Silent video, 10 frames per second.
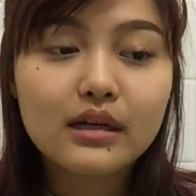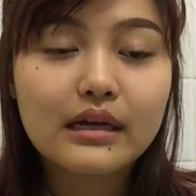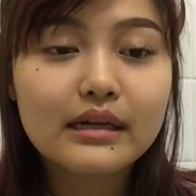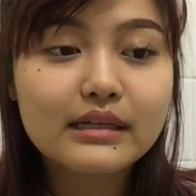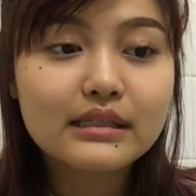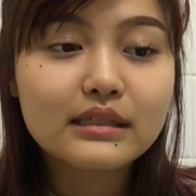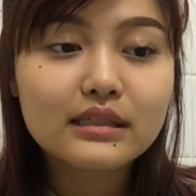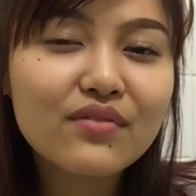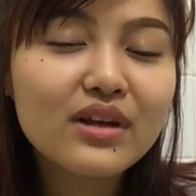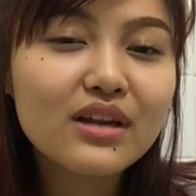
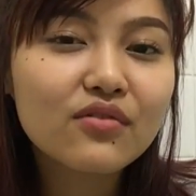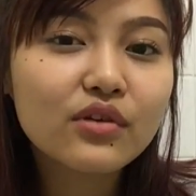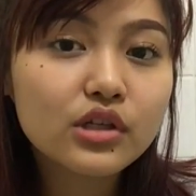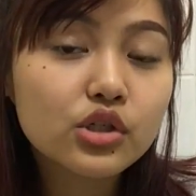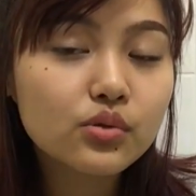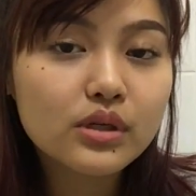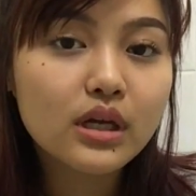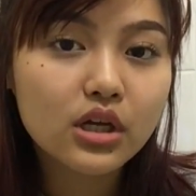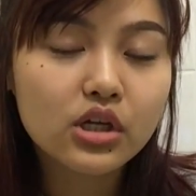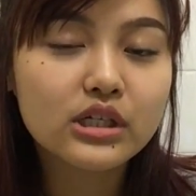And even if you're doing
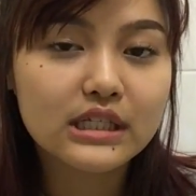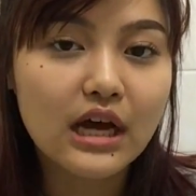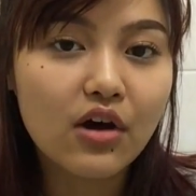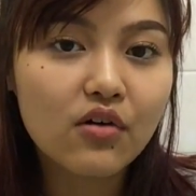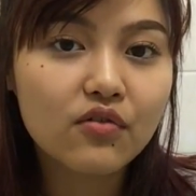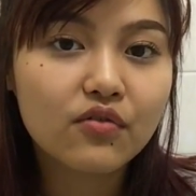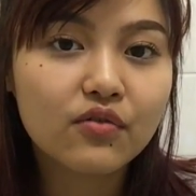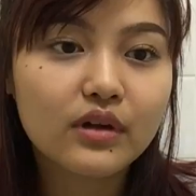it yourself,